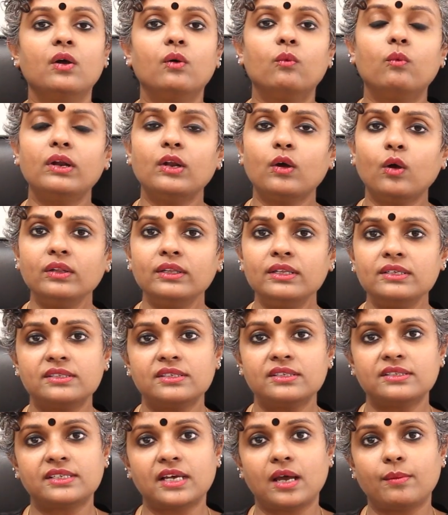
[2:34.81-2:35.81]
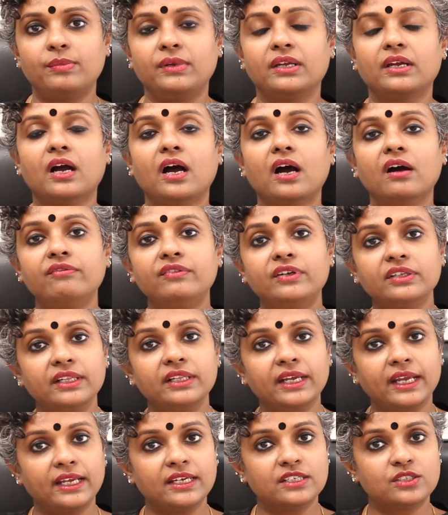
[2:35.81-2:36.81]
While all this is happening, after
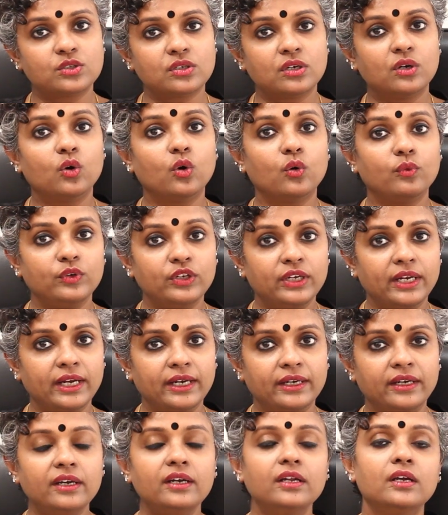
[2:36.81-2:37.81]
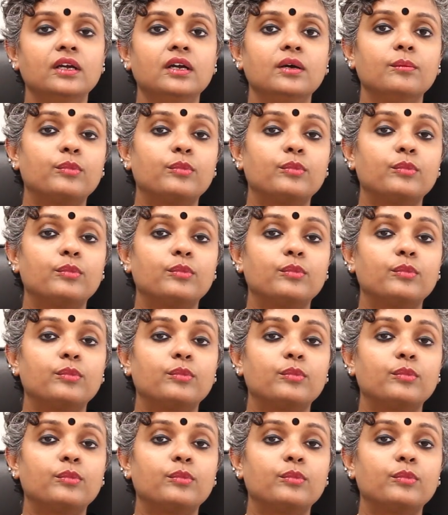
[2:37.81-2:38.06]
the egg is ovulated,